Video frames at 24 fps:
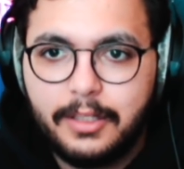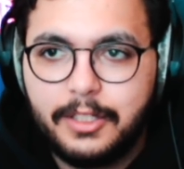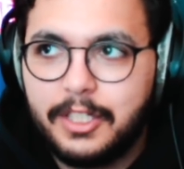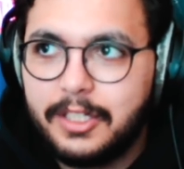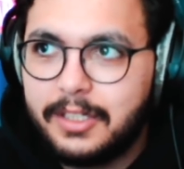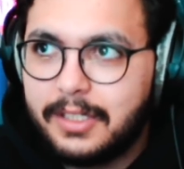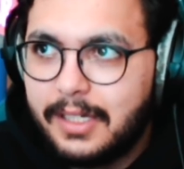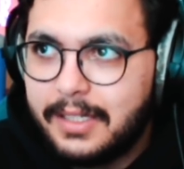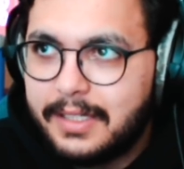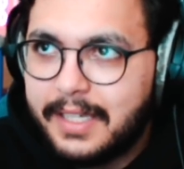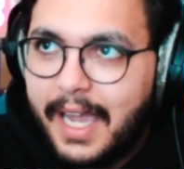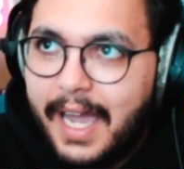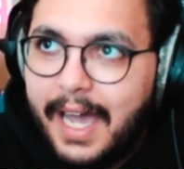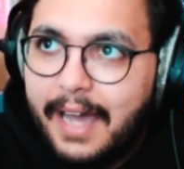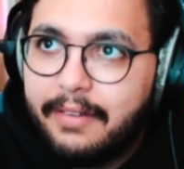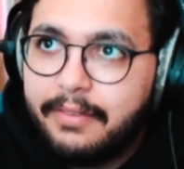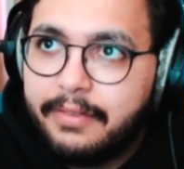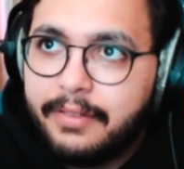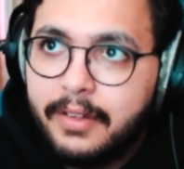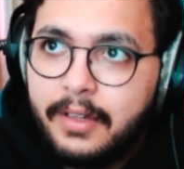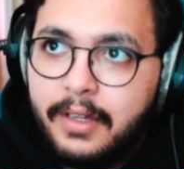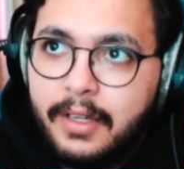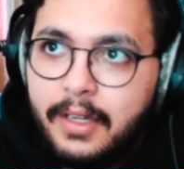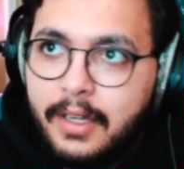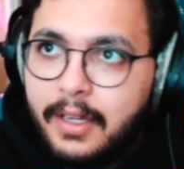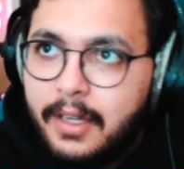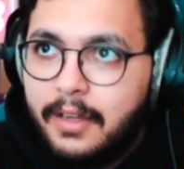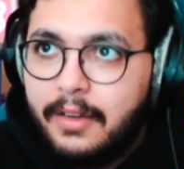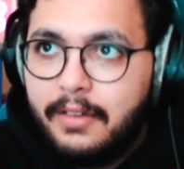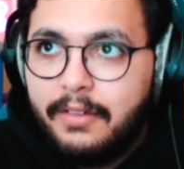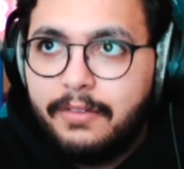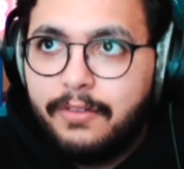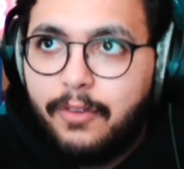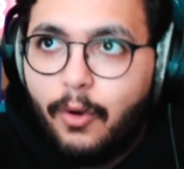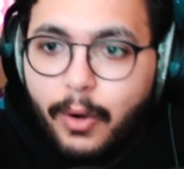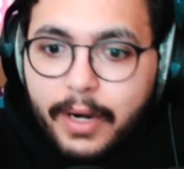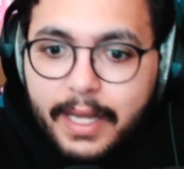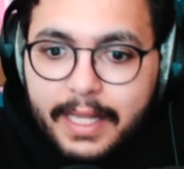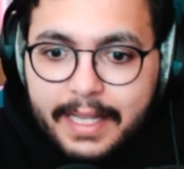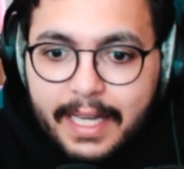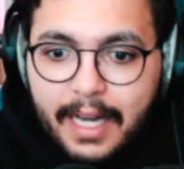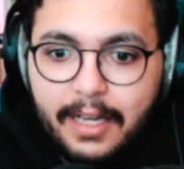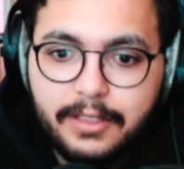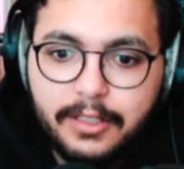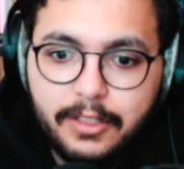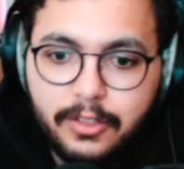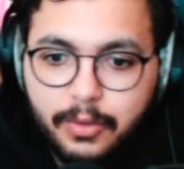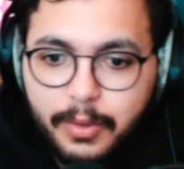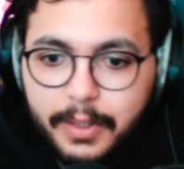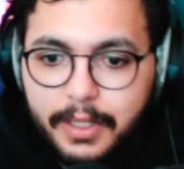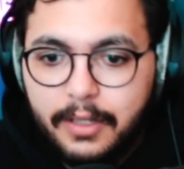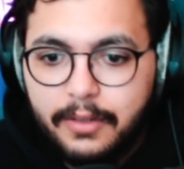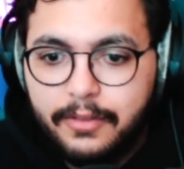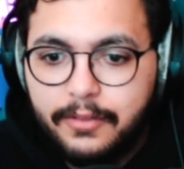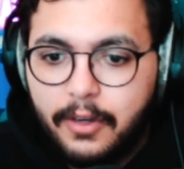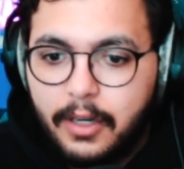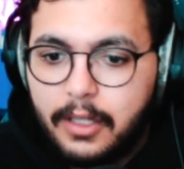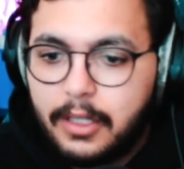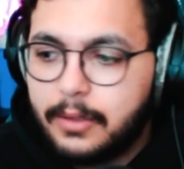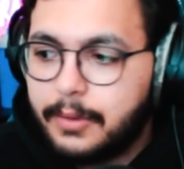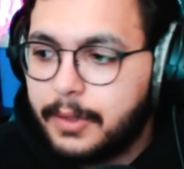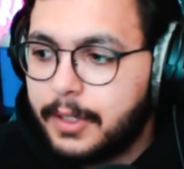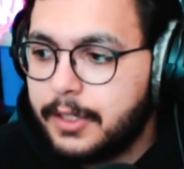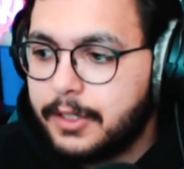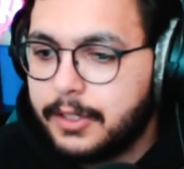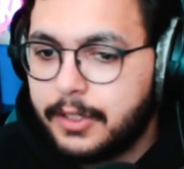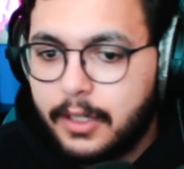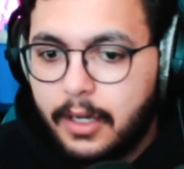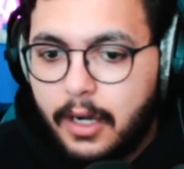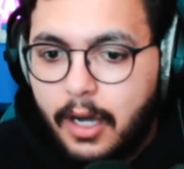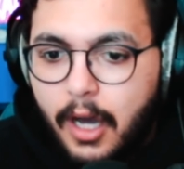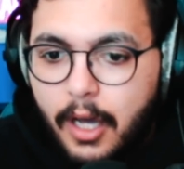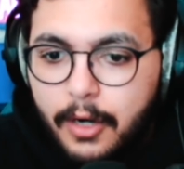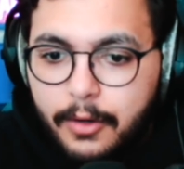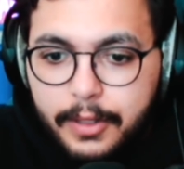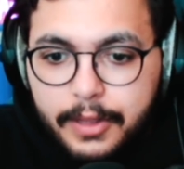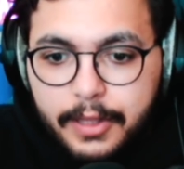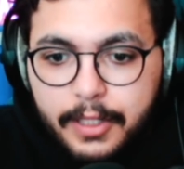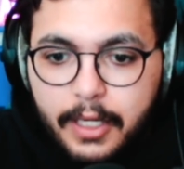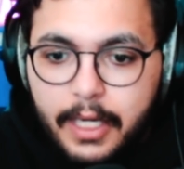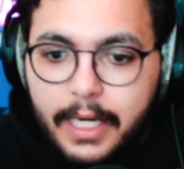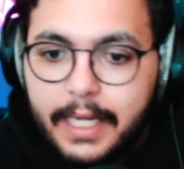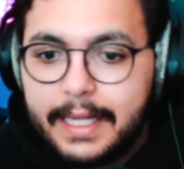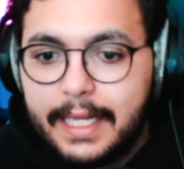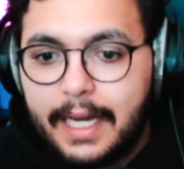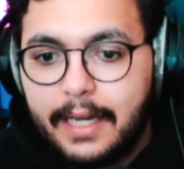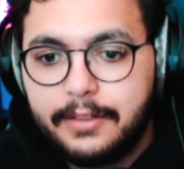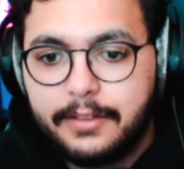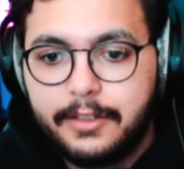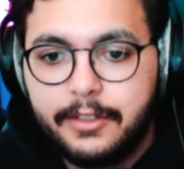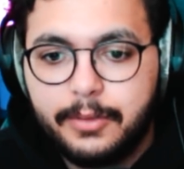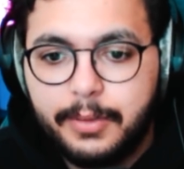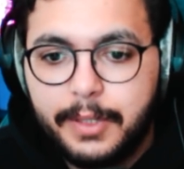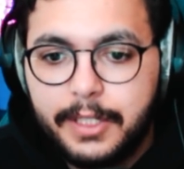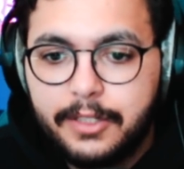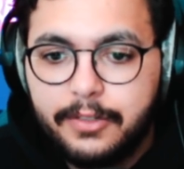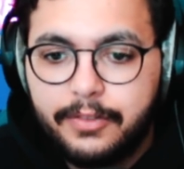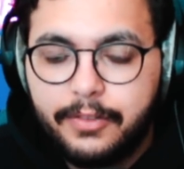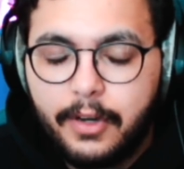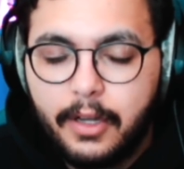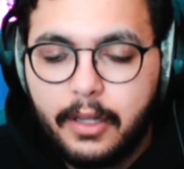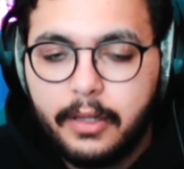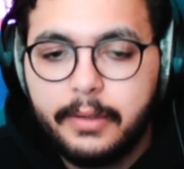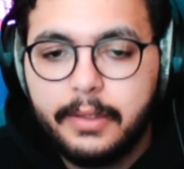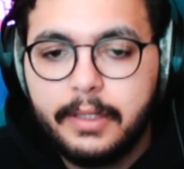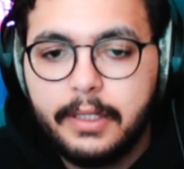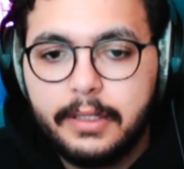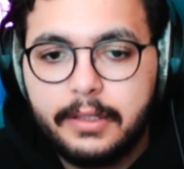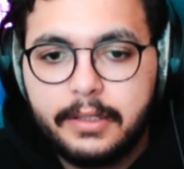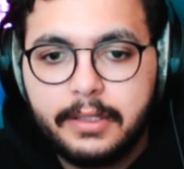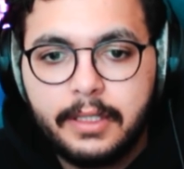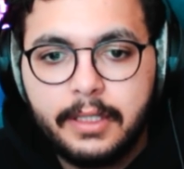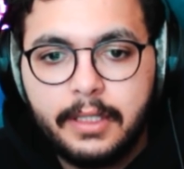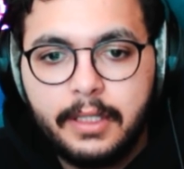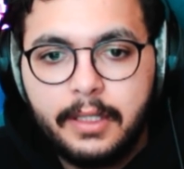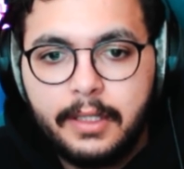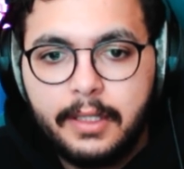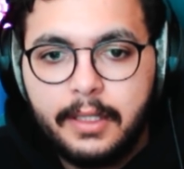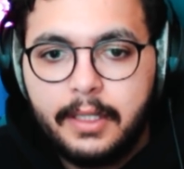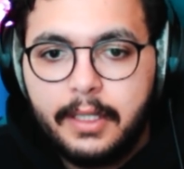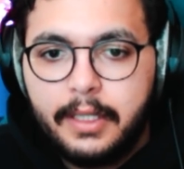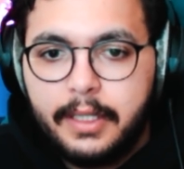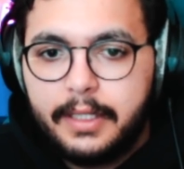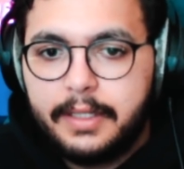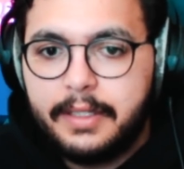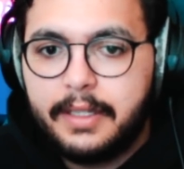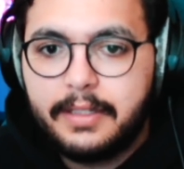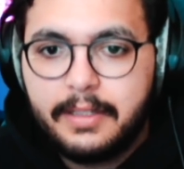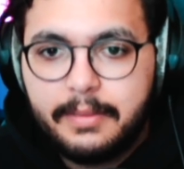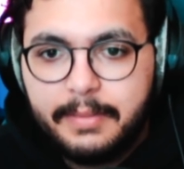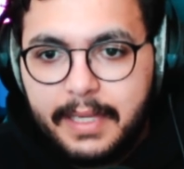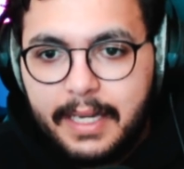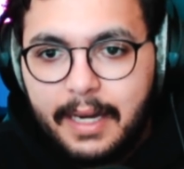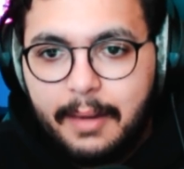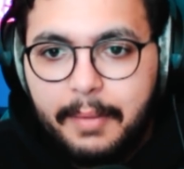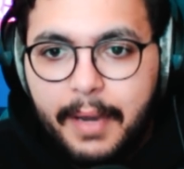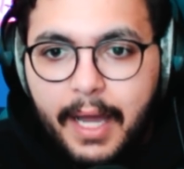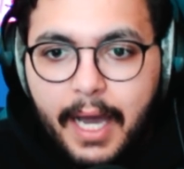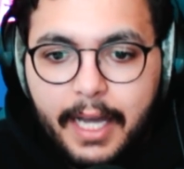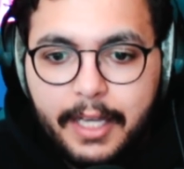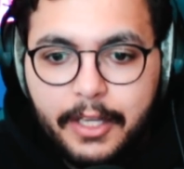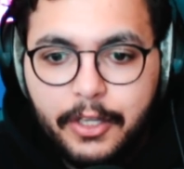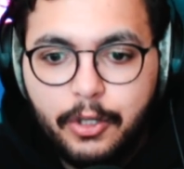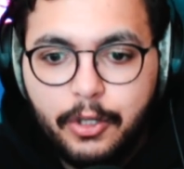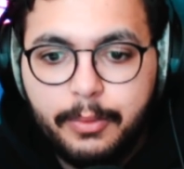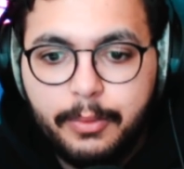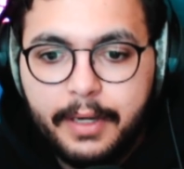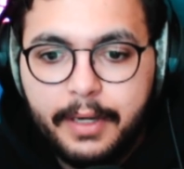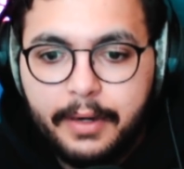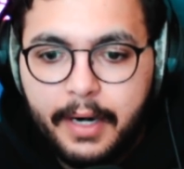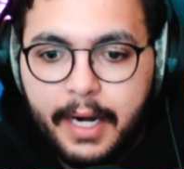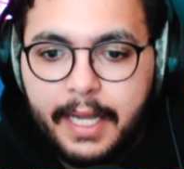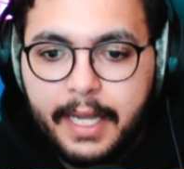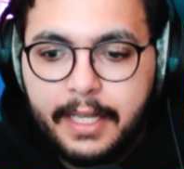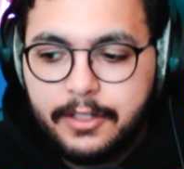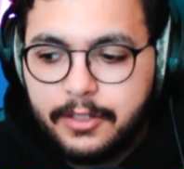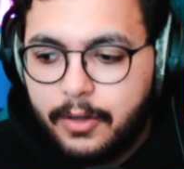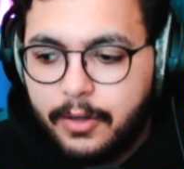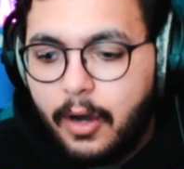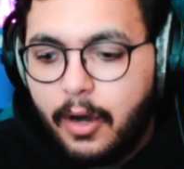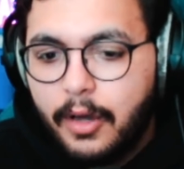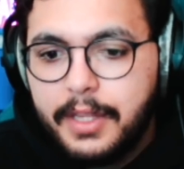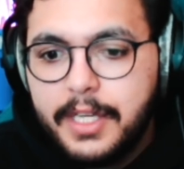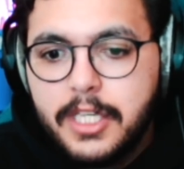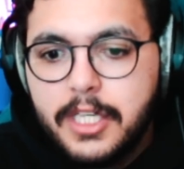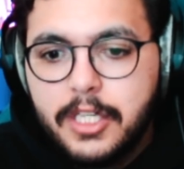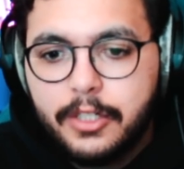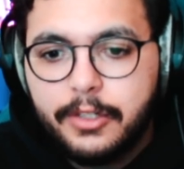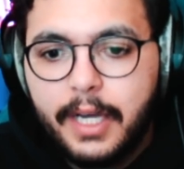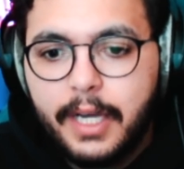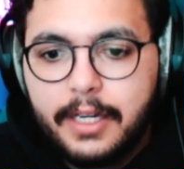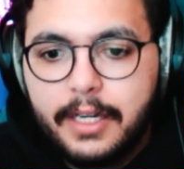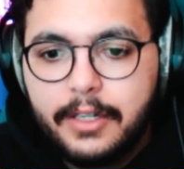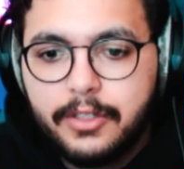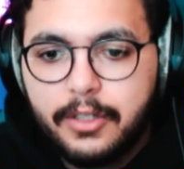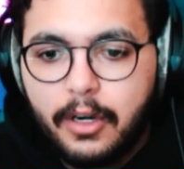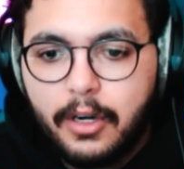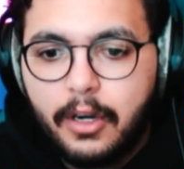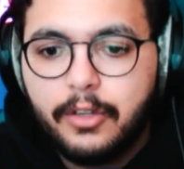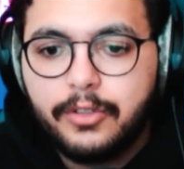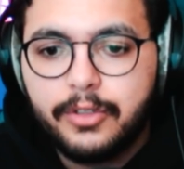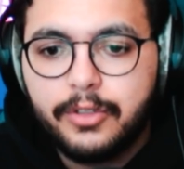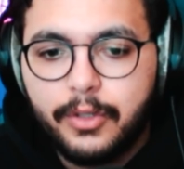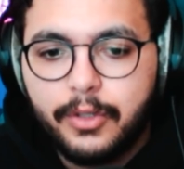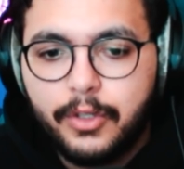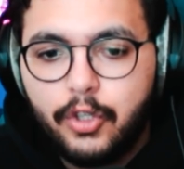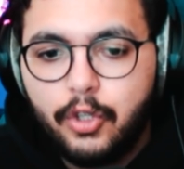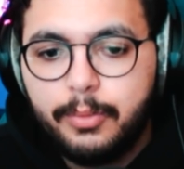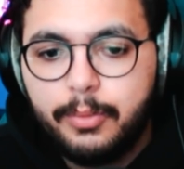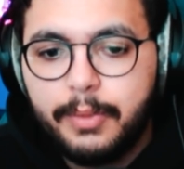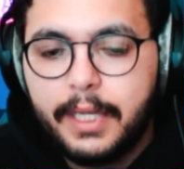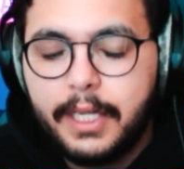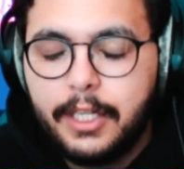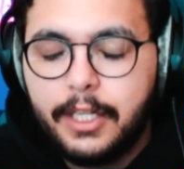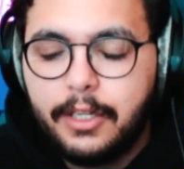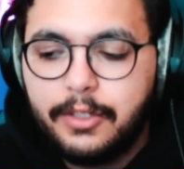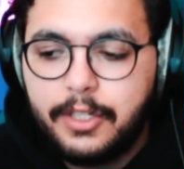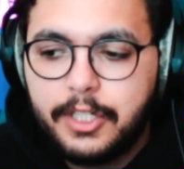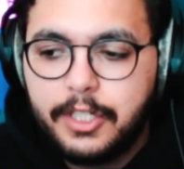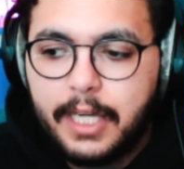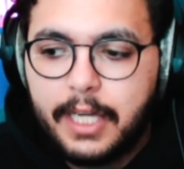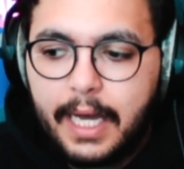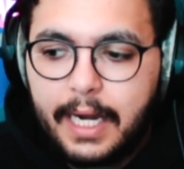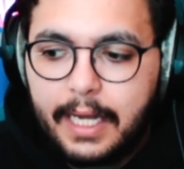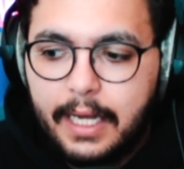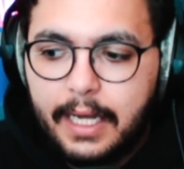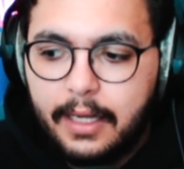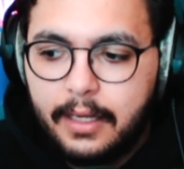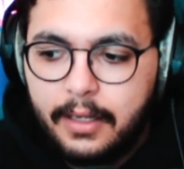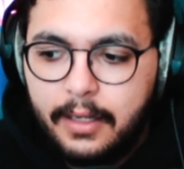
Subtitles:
Just because I have 40,000 Twitter followers or 130,000 Twitch followers doesn't mean I'm not human, right? So all these creators are also human. You just gotta,